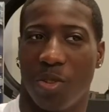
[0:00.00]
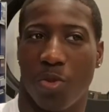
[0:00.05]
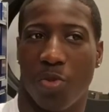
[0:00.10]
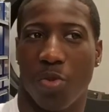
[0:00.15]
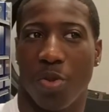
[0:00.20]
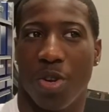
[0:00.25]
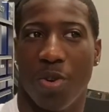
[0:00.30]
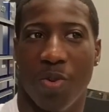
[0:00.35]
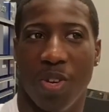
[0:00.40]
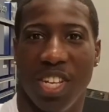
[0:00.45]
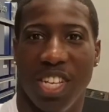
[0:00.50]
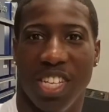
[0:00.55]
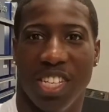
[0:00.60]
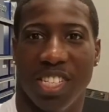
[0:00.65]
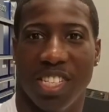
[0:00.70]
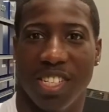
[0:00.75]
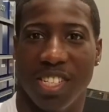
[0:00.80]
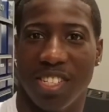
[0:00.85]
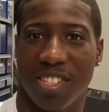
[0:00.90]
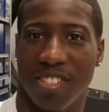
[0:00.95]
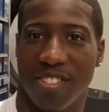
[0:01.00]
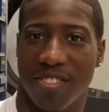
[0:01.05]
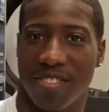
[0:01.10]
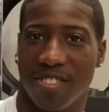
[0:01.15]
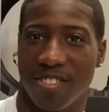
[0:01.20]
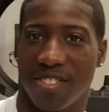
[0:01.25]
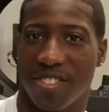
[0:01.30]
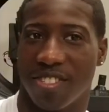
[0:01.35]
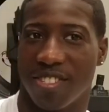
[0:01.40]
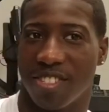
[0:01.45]
3 weeks.
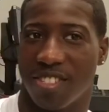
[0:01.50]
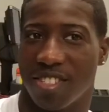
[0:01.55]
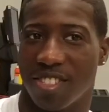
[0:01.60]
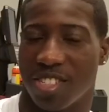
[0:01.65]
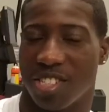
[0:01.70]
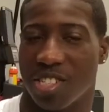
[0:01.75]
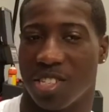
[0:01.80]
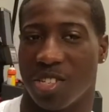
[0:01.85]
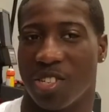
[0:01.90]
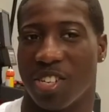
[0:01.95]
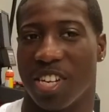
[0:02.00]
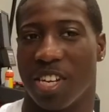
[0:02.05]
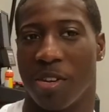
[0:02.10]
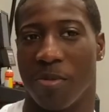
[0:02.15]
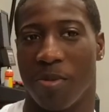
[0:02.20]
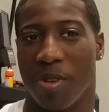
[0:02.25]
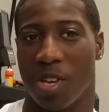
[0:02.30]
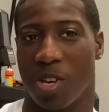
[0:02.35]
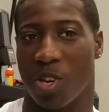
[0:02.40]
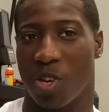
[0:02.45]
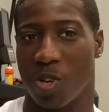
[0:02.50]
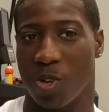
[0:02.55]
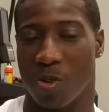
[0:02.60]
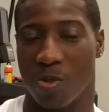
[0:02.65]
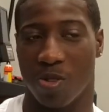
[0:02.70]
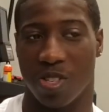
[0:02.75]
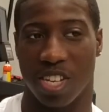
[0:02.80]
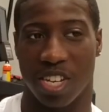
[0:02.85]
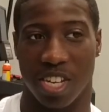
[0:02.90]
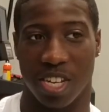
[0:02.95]
So that'll be a whole
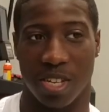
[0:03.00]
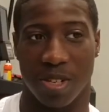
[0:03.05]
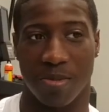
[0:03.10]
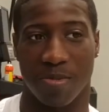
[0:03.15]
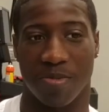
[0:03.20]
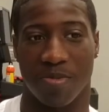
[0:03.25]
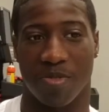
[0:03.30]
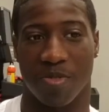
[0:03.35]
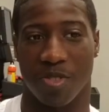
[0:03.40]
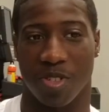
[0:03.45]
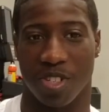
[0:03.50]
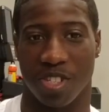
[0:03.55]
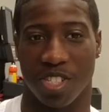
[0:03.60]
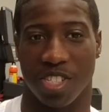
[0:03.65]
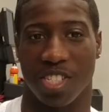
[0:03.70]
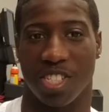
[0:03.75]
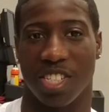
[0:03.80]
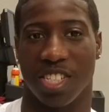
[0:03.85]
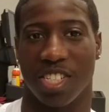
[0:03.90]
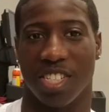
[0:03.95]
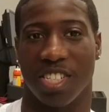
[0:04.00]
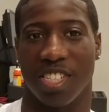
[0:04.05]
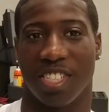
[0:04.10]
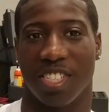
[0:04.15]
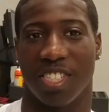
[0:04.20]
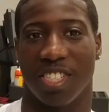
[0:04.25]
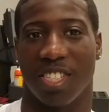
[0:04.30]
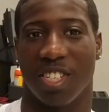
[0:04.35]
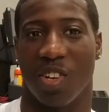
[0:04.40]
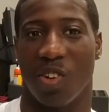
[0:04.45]
time for us to
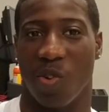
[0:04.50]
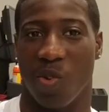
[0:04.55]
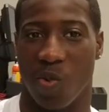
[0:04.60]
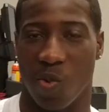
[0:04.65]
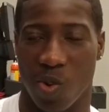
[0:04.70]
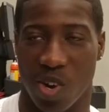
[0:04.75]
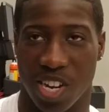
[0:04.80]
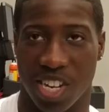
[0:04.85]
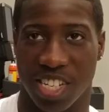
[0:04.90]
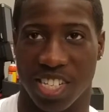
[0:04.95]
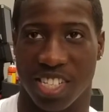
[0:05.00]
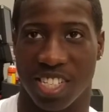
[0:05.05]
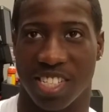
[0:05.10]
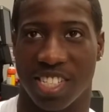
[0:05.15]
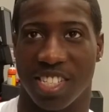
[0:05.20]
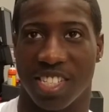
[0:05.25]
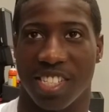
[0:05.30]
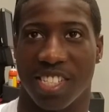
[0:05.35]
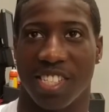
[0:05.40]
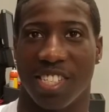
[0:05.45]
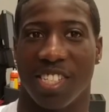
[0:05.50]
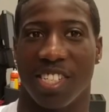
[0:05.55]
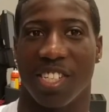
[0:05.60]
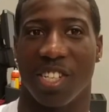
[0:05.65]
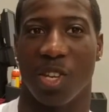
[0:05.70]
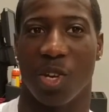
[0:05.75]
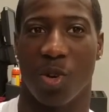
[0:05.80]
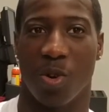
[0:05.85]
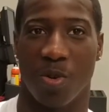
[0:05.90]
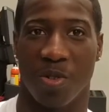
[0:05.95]
rest,
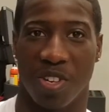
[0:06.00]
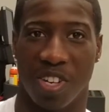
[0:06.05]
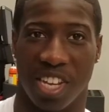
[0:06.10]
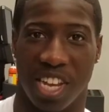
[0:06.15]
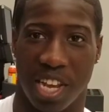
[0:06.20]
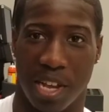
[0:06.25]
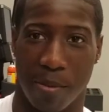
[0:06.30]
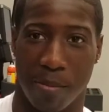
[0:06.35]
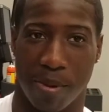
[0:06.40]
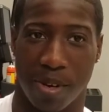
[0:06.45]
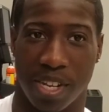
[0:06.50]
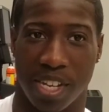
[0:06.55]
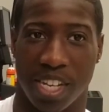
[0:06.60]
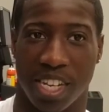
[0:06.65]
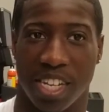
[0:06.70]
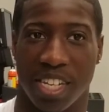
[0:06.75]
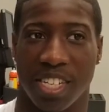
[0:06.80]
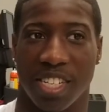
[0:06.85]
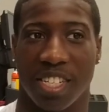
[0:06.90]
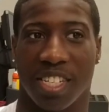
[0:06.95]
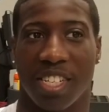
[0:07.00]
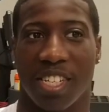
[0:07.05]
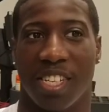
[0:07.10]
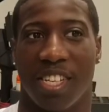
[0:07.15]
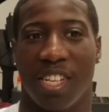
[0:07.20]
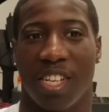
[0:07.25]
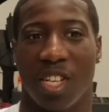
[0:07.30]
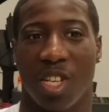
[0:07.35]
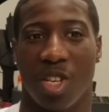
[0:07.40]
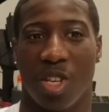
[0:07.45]
go to the game plan,
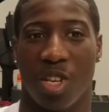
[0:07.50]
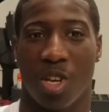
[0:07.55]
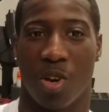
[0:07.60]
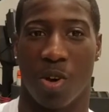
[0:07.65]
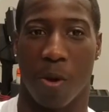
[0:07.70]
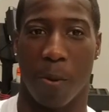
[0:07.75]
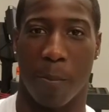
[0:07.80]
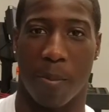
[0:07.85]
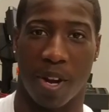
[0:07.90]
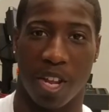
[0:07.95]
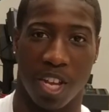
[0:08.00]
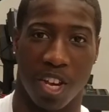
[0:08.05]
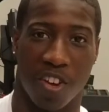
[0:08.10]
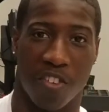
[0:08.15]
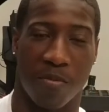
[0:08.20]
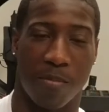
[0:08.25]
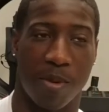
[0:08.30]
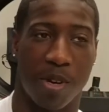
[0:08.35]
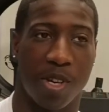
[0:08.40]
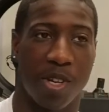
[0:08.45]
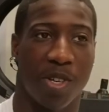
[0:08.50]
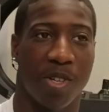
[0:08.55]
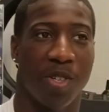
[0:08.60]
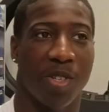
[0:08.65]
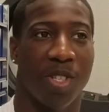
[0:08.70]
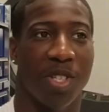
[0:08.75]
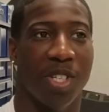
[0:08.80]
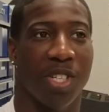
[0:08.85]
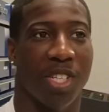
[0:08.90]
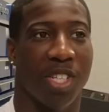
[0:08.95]
go in playoff mode,
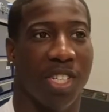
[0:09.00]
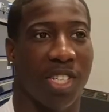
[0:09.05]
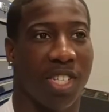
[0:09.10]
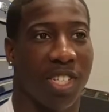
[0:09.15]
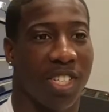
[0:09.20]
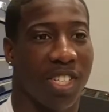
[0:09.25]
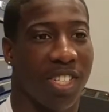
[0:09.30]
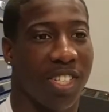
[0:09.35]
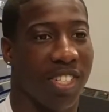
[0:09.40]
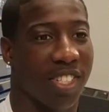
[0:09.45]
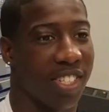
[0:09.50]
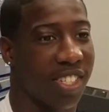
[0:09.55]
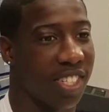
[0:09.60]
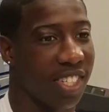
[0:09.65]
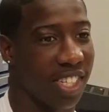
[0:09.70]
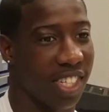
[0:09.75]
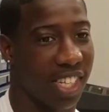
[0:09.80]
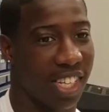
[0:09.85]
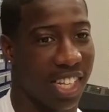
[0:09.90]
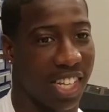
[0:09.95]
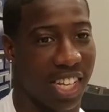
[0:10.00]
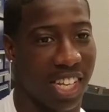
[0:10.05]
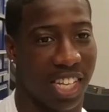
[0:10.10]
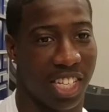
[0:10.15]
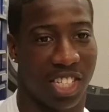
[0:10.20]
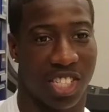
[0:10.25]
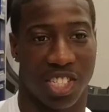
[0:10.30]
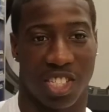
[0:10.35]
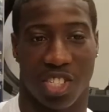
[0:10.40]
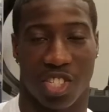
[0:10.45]
and
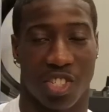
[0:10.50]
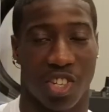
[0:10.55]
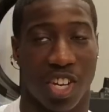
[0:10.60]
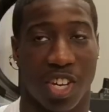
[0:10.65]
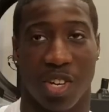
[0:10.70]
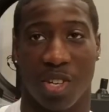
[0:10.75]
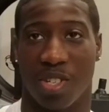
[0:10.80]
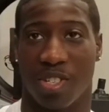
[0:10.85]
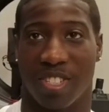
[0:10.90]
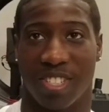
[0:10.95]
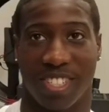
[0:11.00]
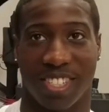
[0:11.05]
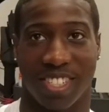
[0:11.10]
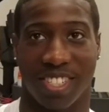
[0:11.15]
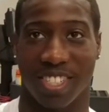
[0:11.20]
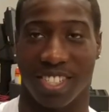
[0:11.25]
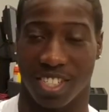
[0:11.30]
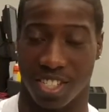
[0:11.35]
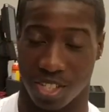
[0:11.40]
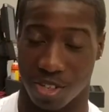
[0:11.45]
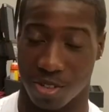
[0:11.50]
just try to